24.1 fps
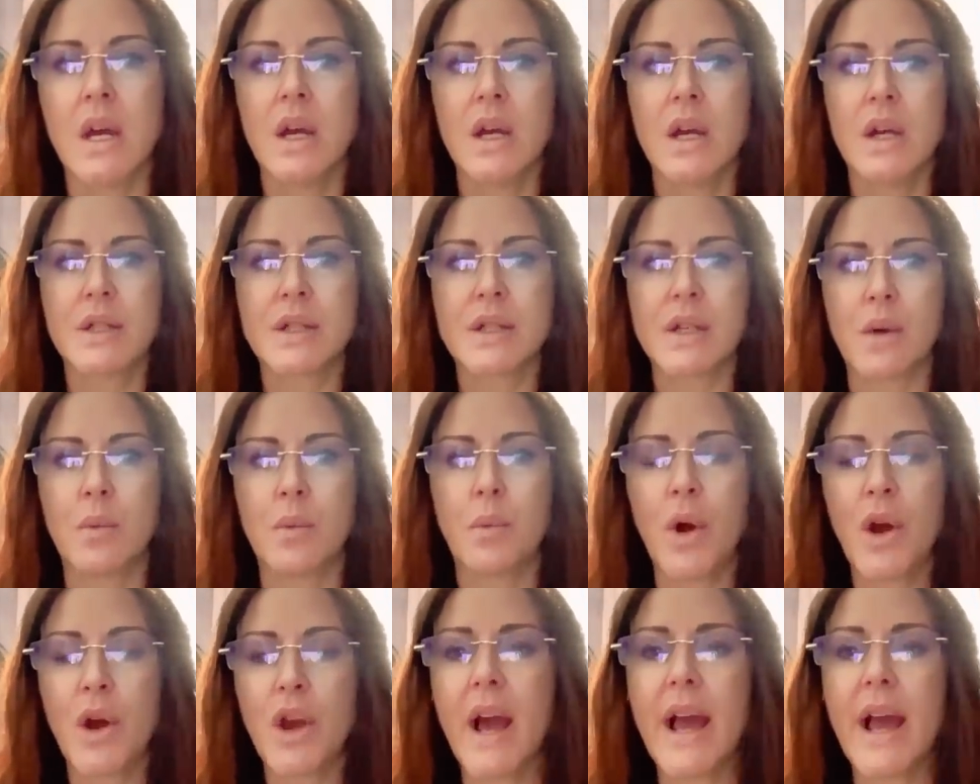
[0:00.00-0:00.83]
So
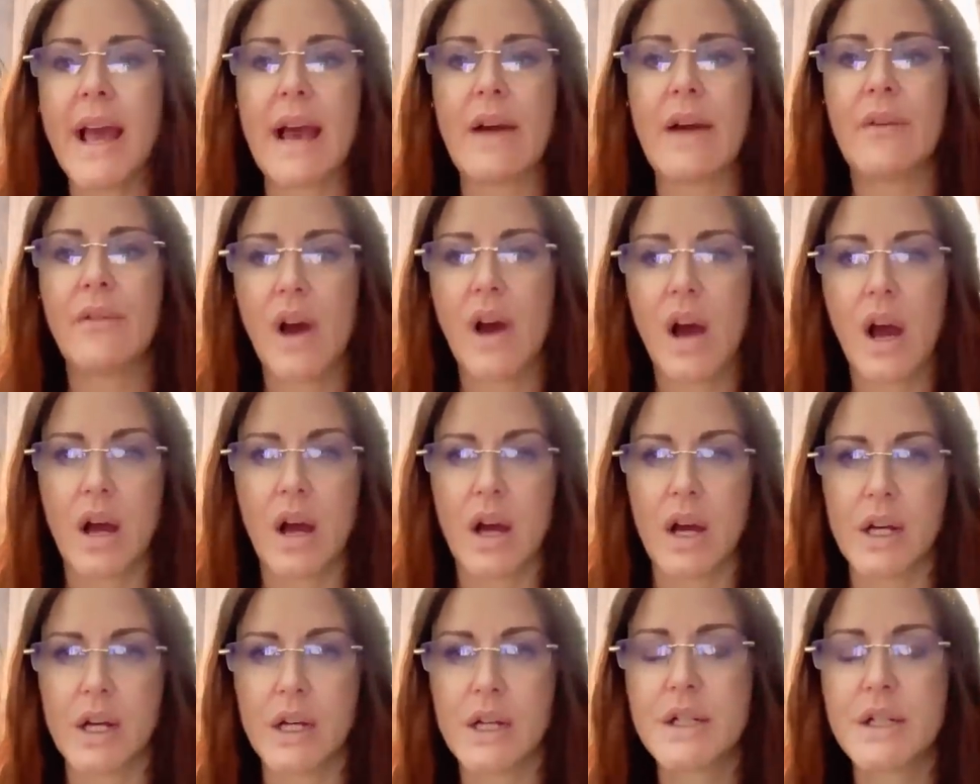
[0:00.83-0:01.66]
what I have
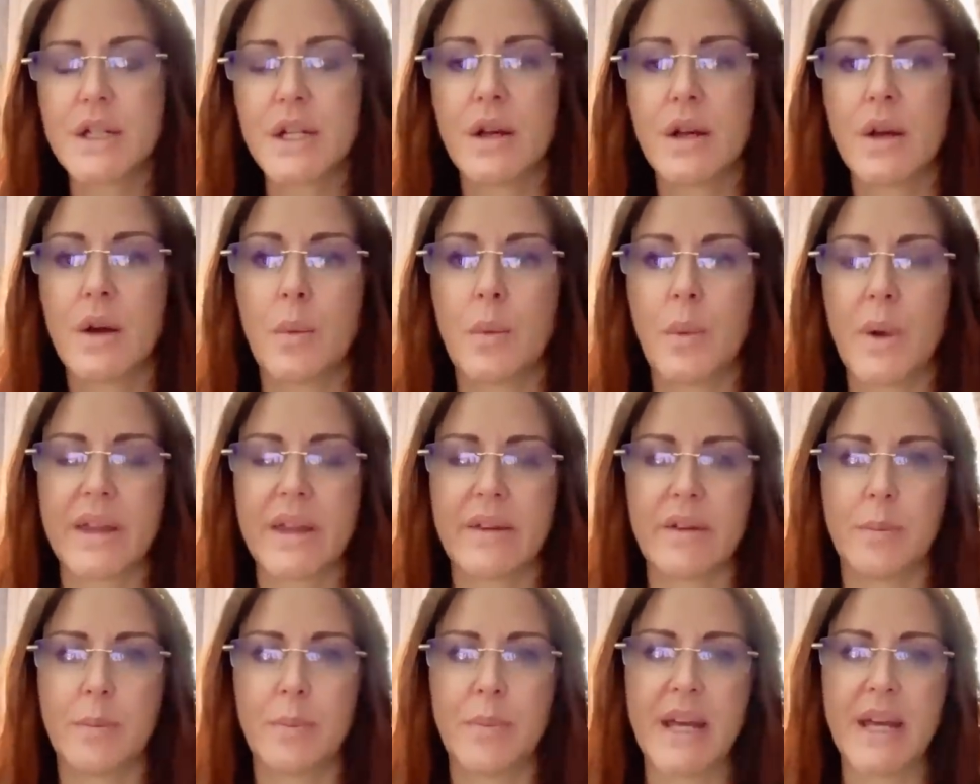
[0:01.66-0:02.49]
heard,
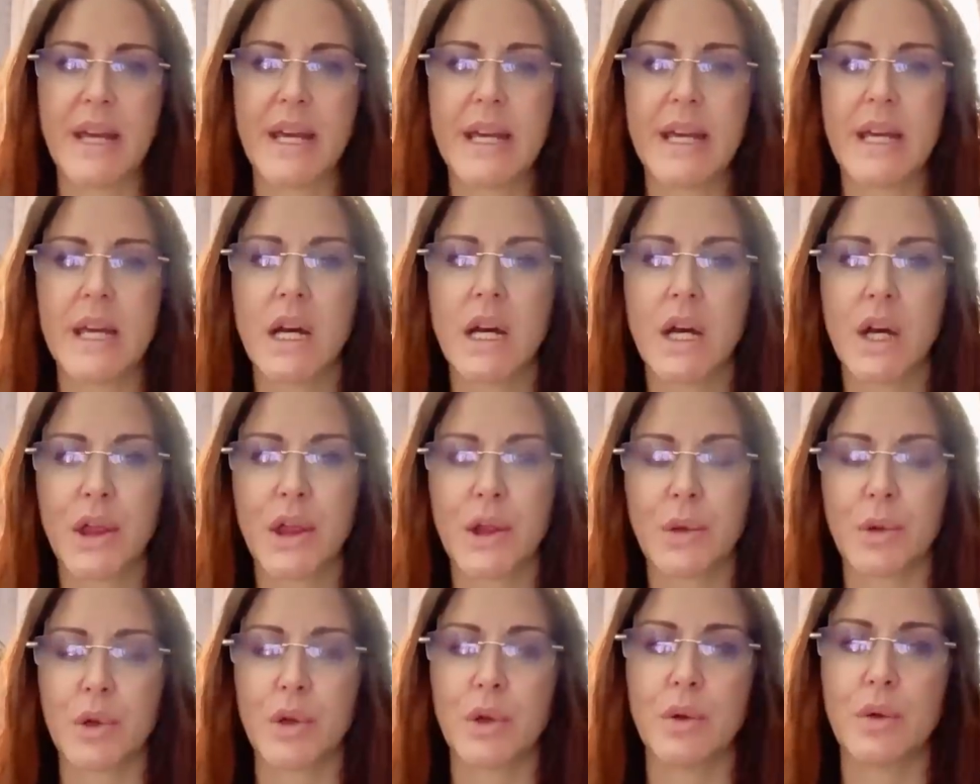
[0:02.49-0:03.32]
whether it be
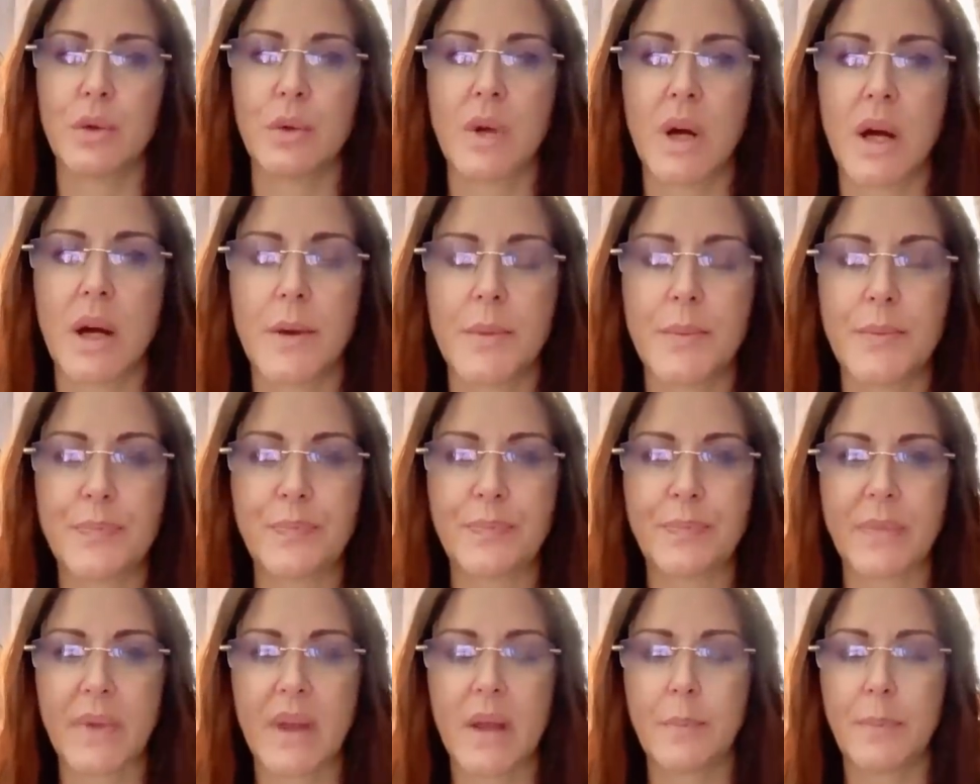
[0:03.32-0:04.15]
through
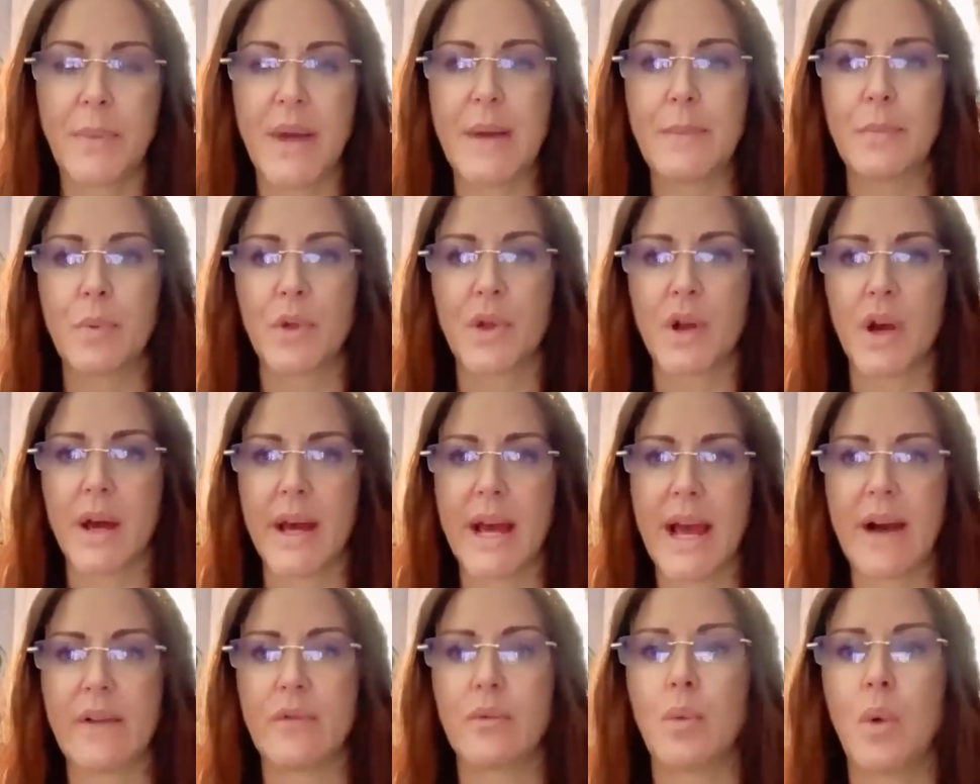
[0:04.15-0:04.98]
people that I
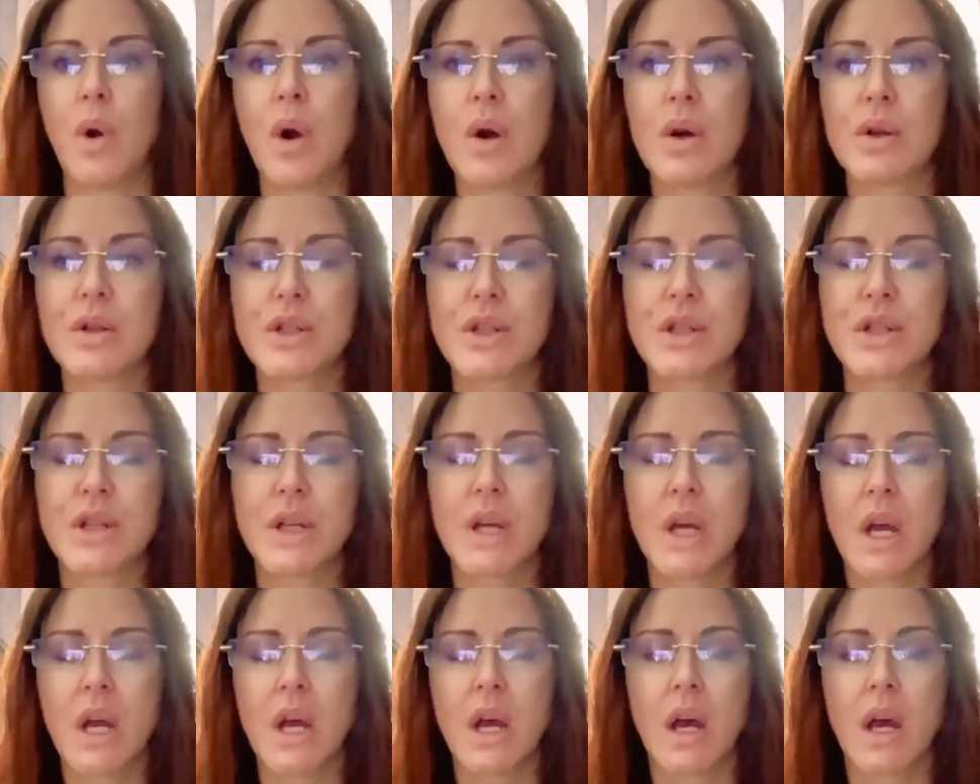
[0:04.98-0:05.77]
have watched,